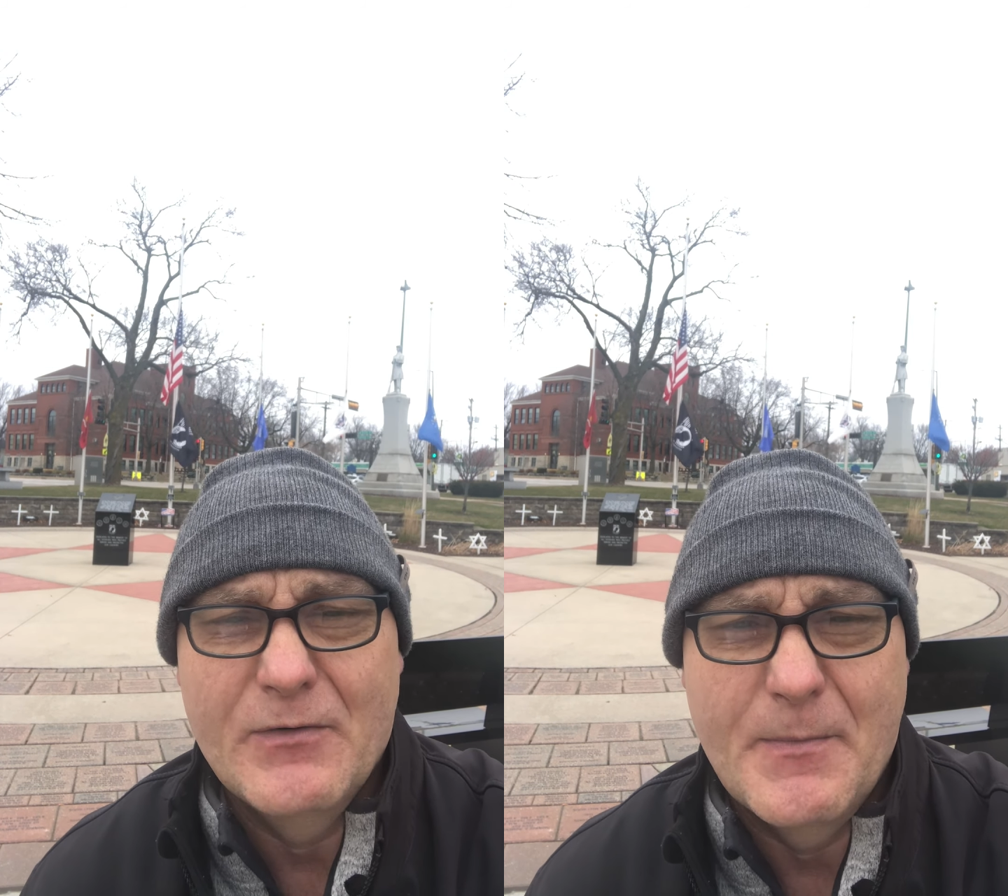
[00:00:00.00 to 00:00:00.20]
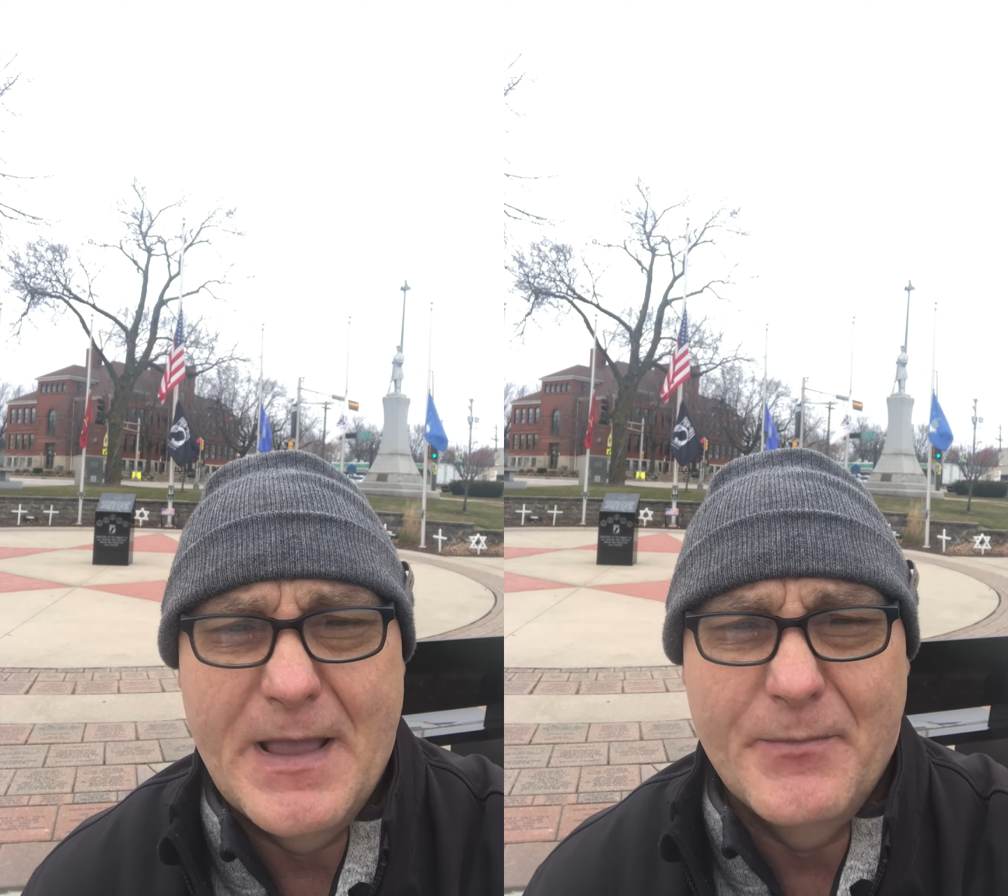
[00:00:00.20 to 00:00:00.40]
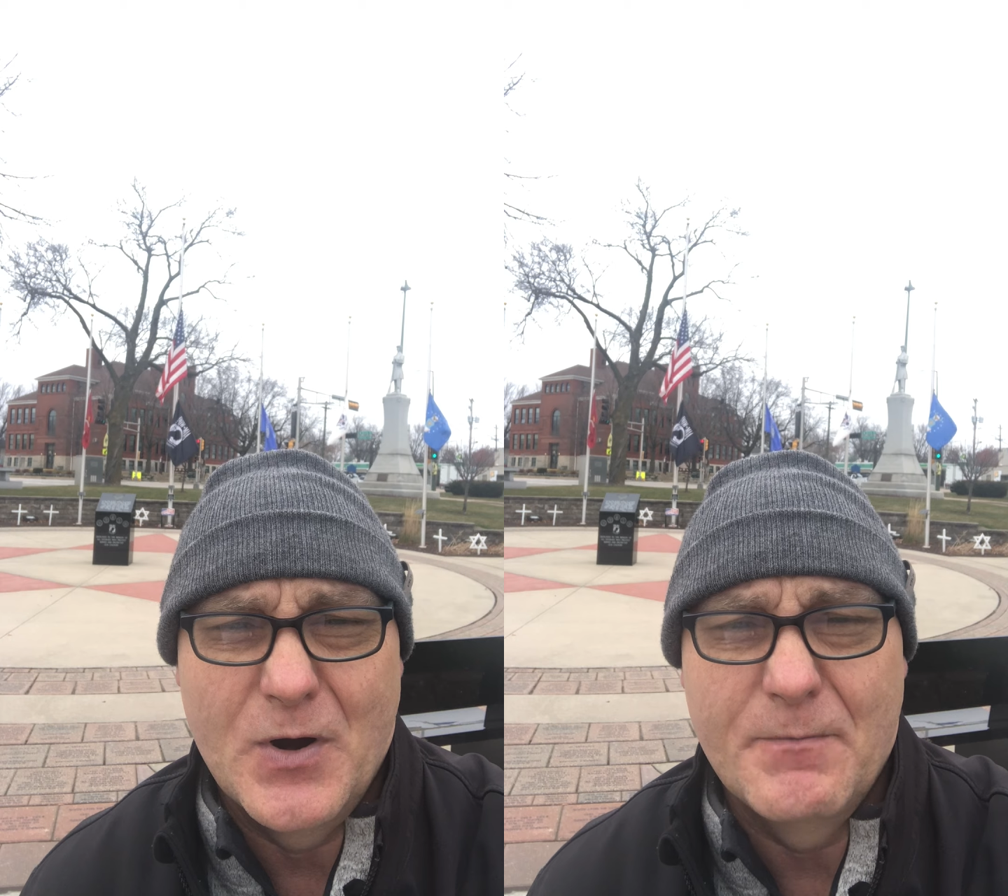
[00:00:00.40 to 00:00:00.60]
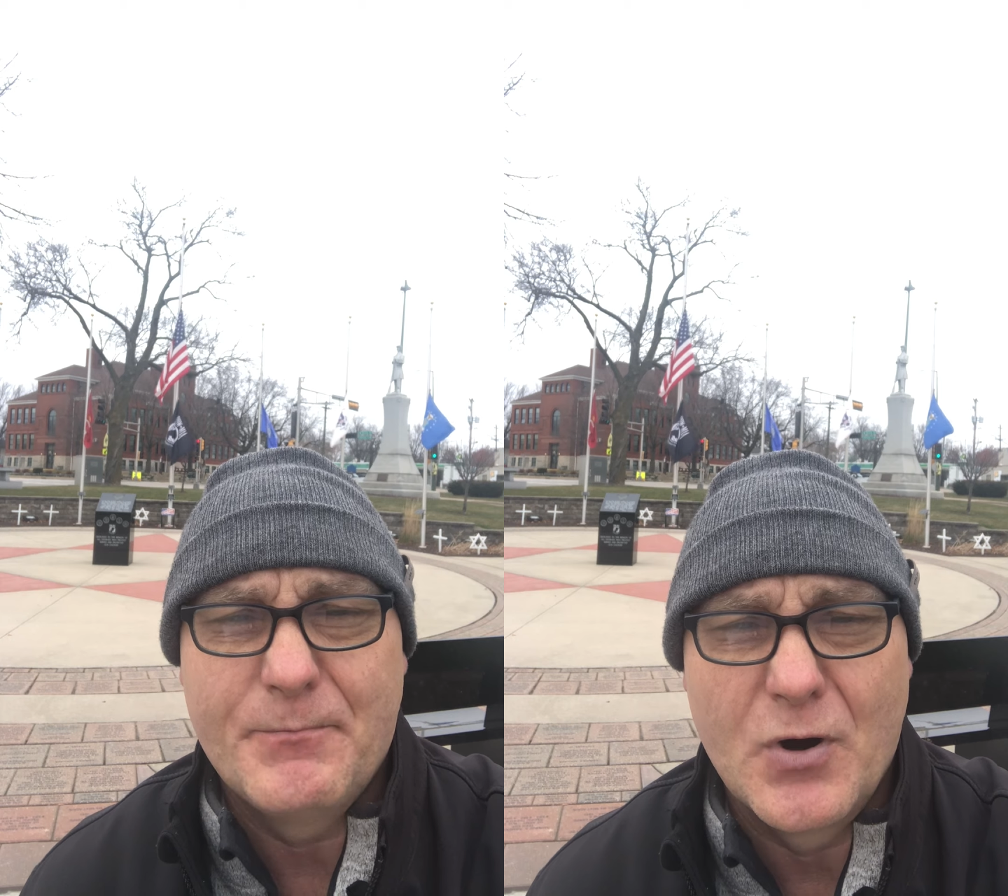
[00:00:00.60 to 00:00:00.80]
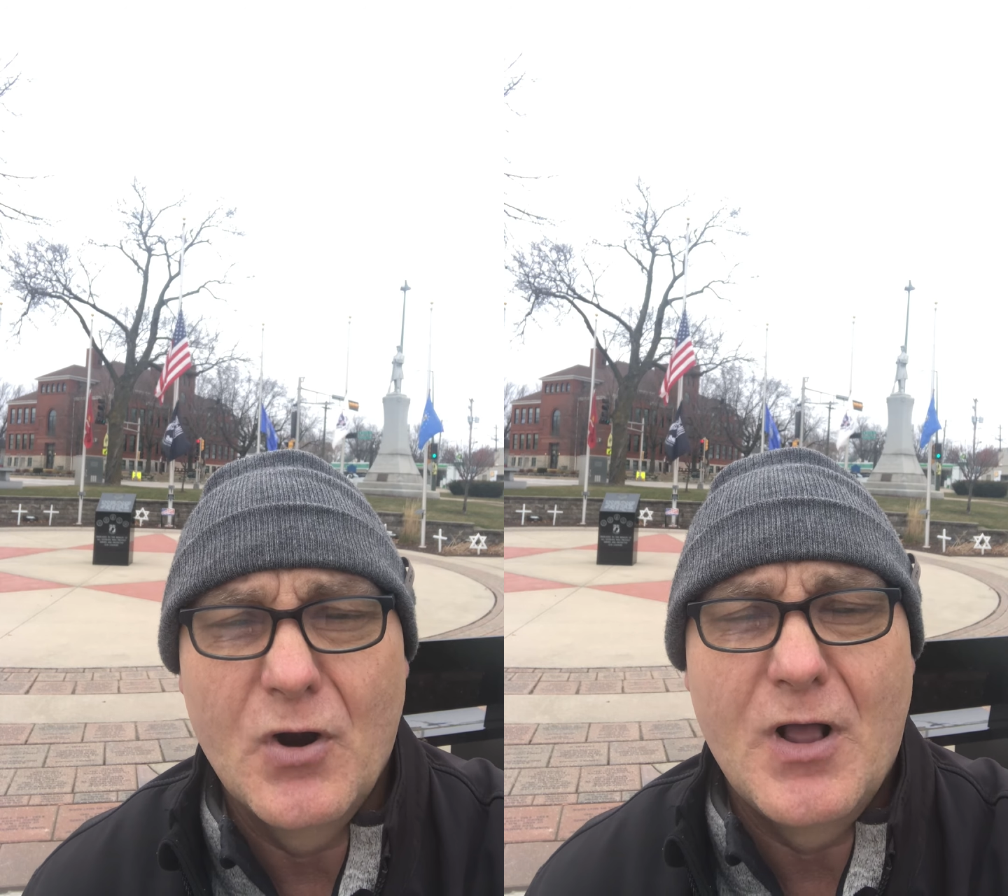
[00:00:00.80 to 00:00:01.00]
remember
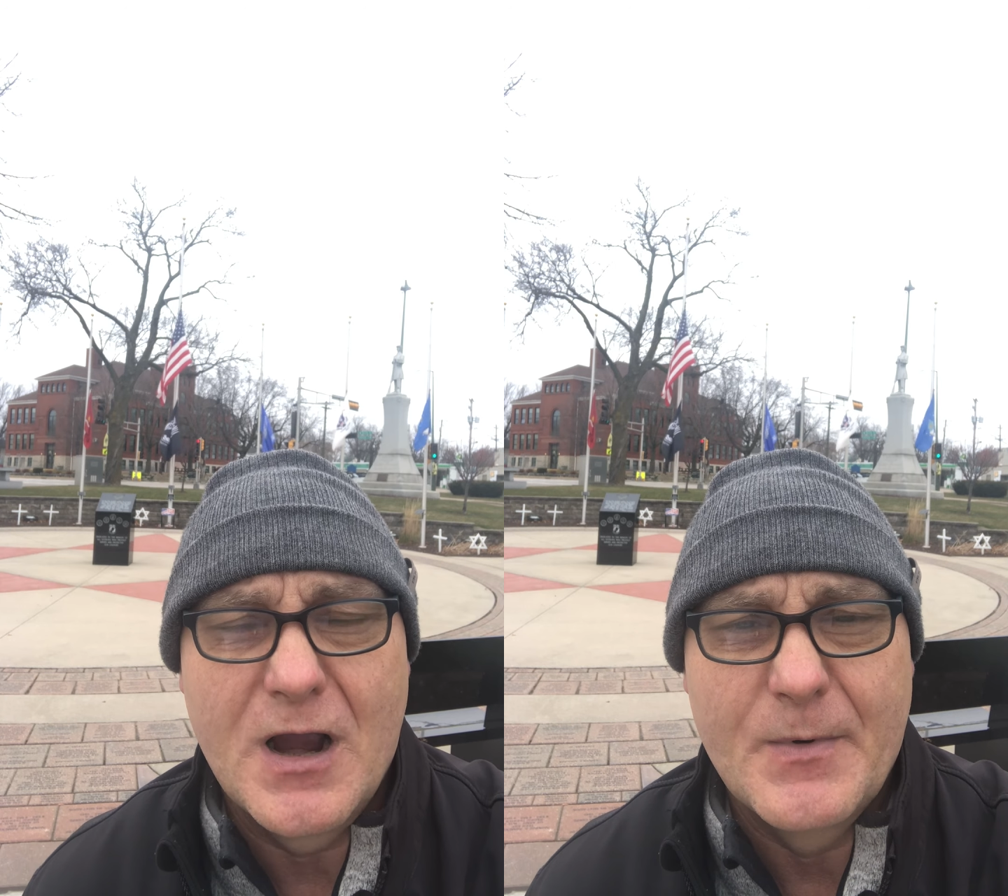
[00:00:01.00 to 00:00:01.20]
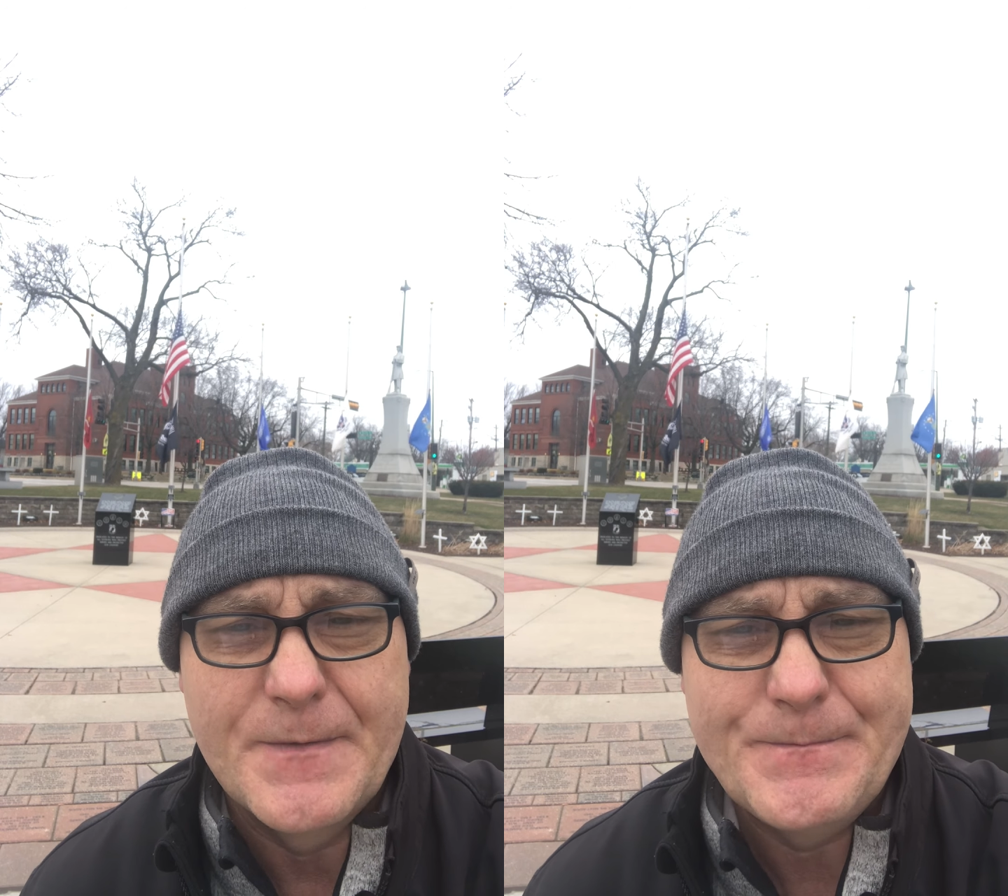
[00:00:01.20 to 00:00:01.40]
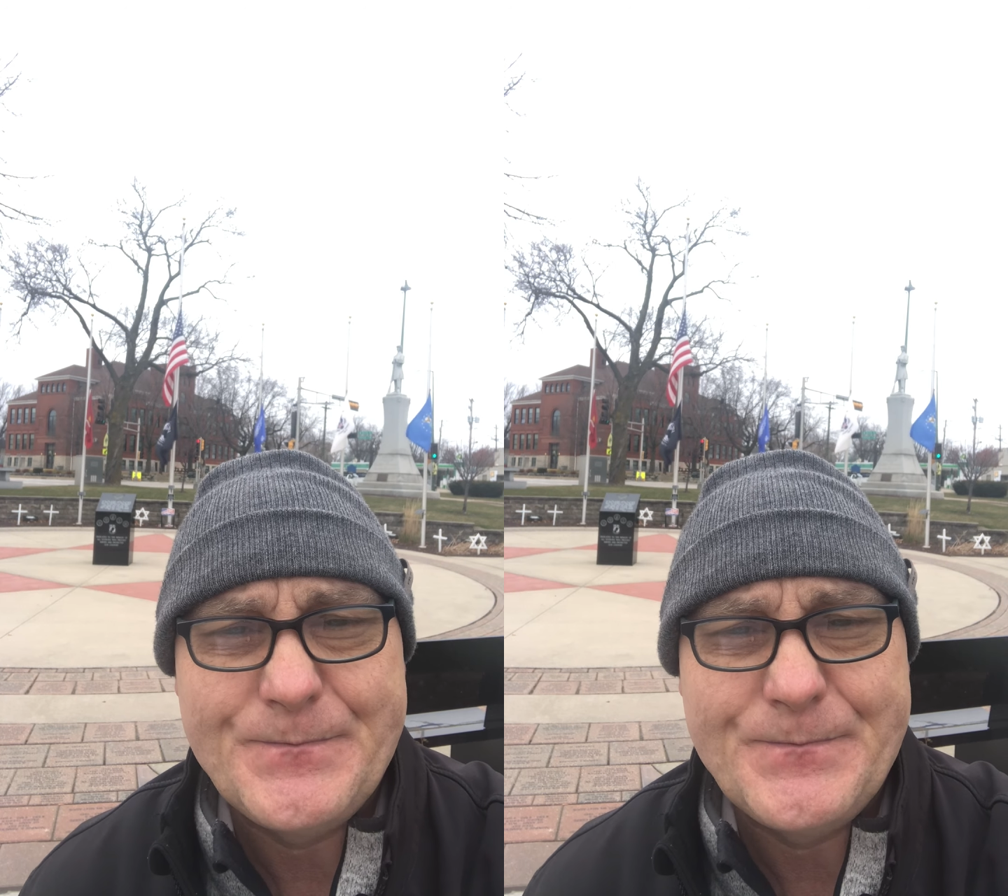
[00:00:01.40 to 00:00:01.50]
Pearl Harbor.